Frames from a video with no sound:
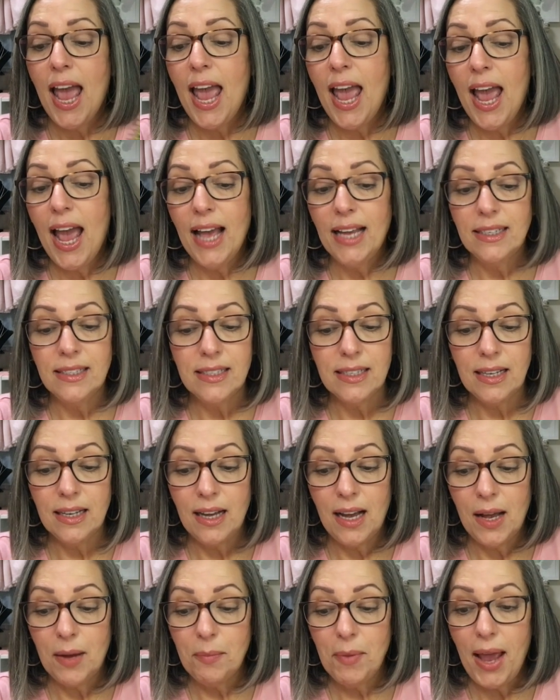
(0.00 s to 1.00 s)
And
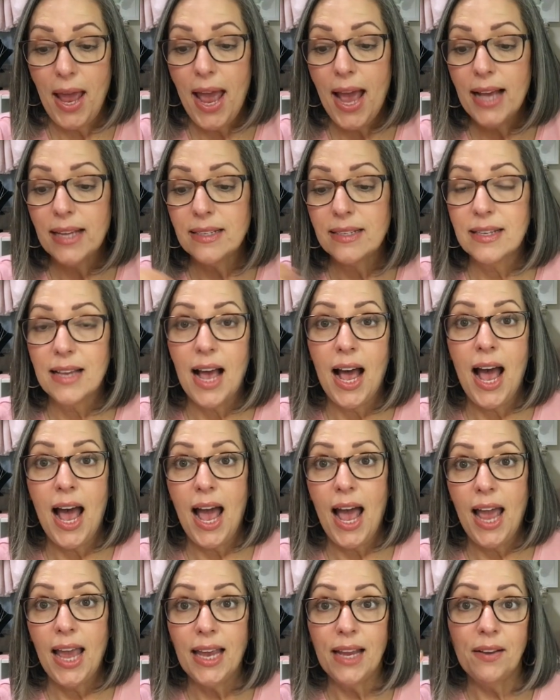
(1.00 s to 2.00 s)
um, as
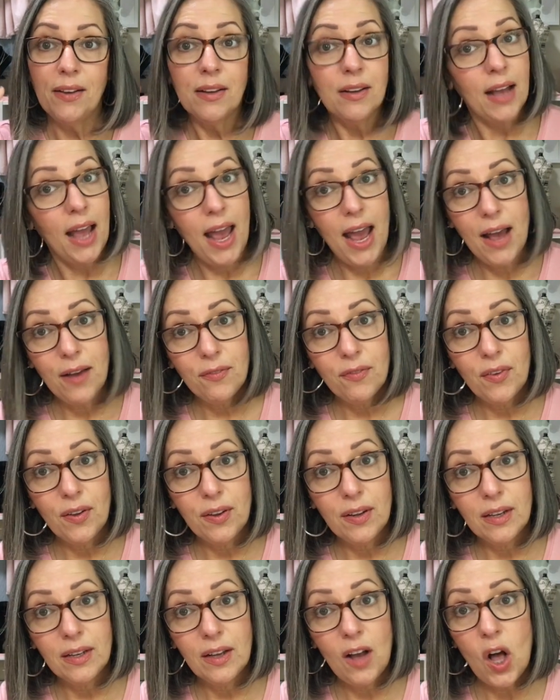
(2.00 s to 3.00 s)
I have
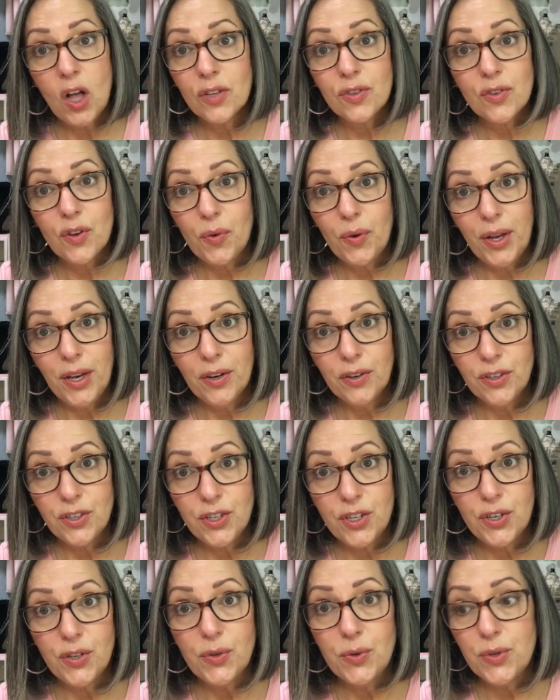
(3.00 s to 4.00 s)
also
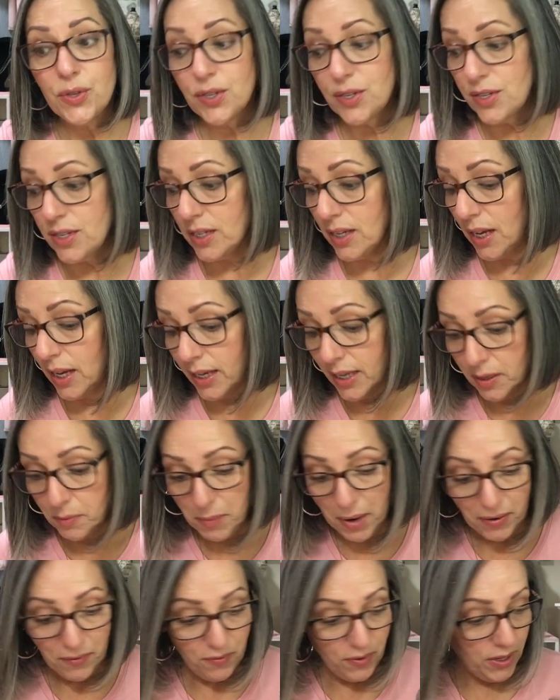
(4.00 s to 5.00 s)
introduced in
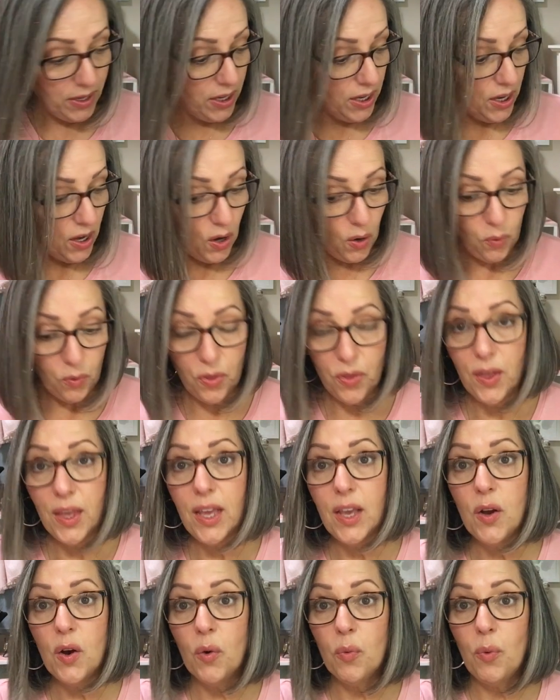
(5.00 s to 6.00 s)
my video
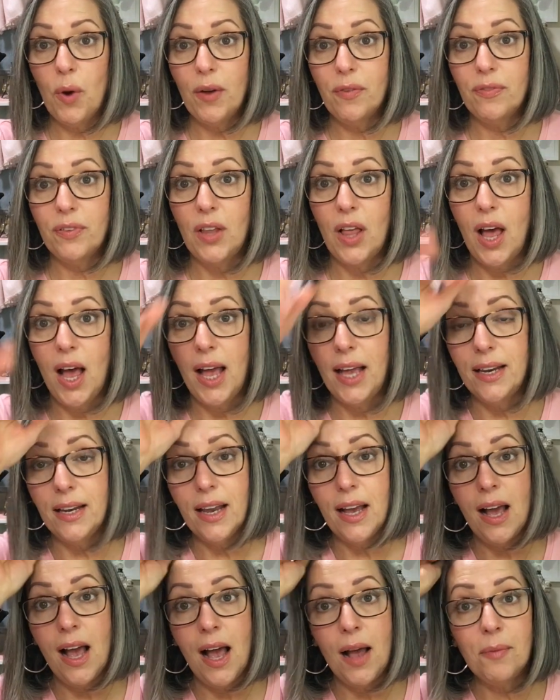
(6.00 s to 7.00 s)
the
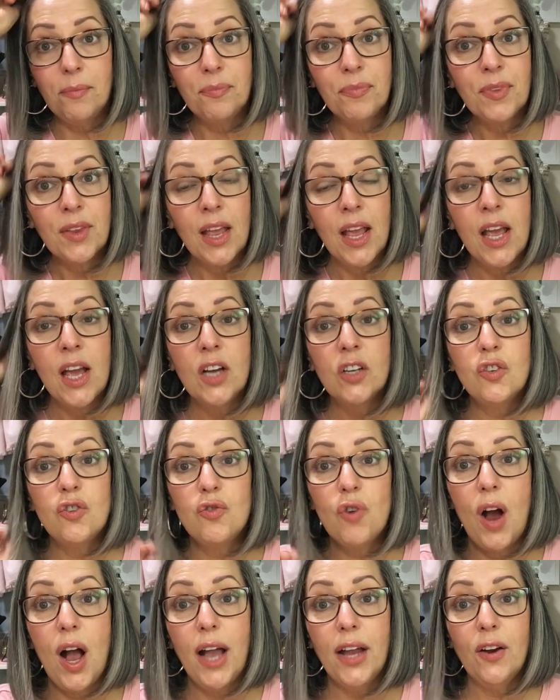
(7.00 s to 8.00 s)
Revlon um,
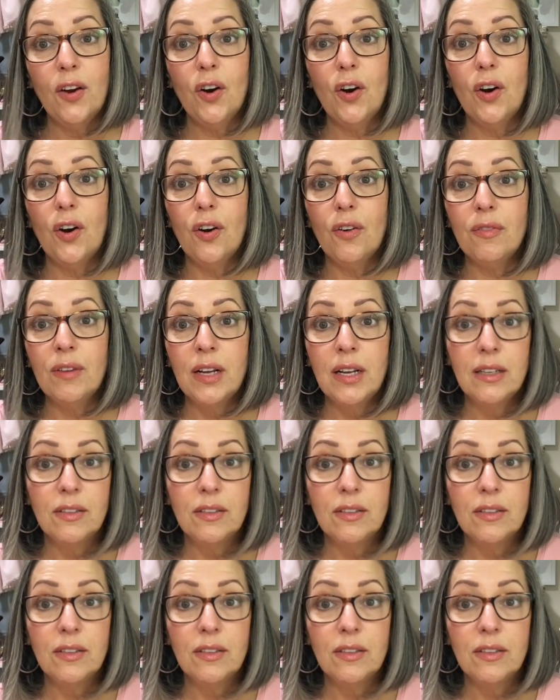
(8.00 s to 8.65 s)
dryer,